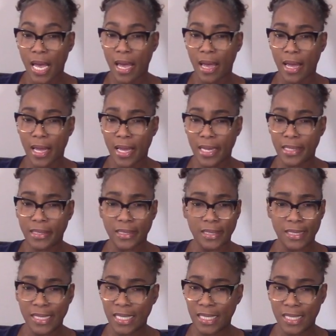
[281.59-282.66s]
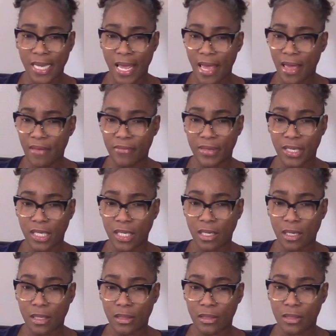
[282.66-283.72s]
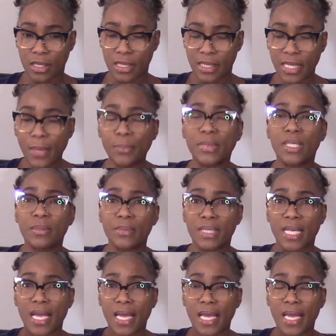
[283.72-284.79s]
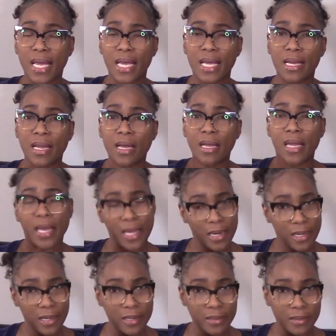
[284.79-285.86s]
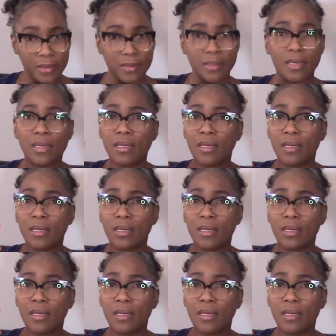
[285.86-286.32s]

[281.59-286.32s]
I didn't have any other symptoms I had headaches